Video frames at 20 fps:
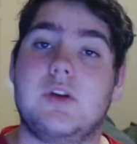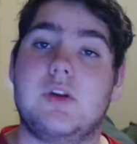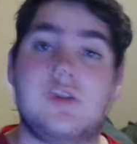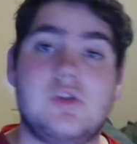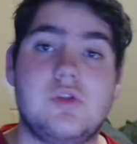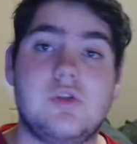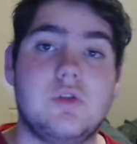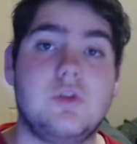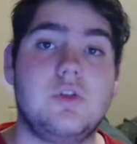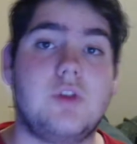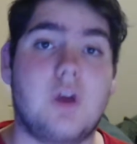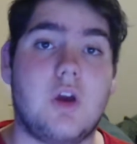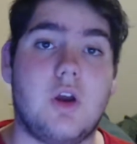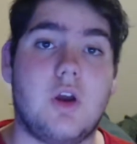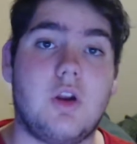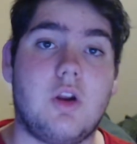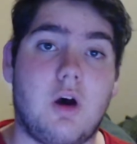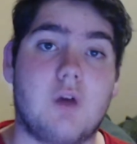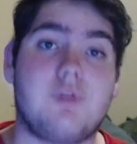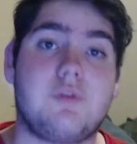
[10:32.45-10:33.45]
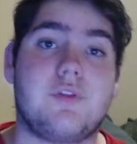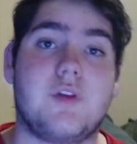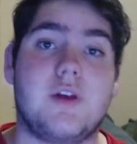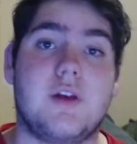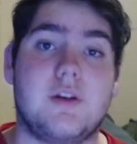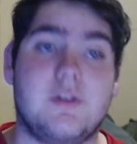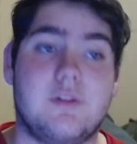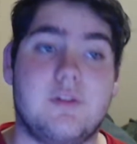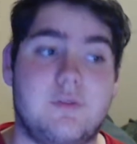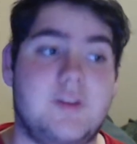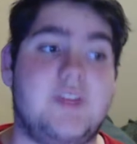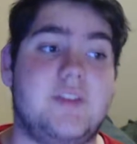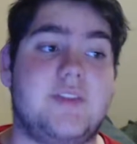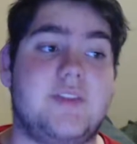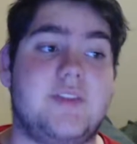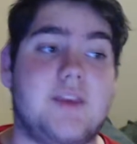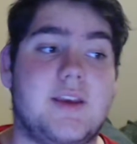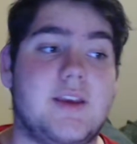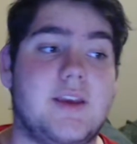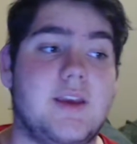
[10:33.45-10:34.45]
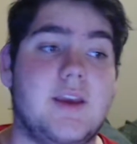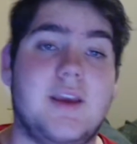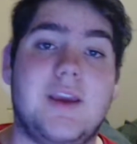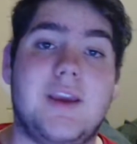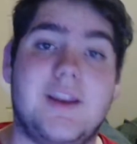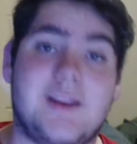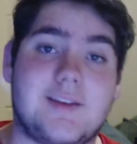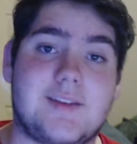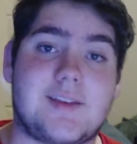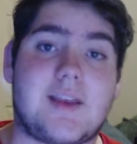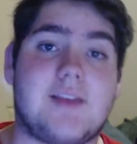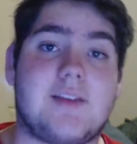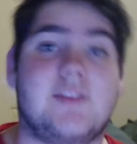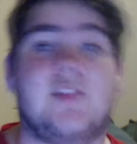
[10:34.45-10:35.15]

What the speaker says: Remember, you should turn off VSync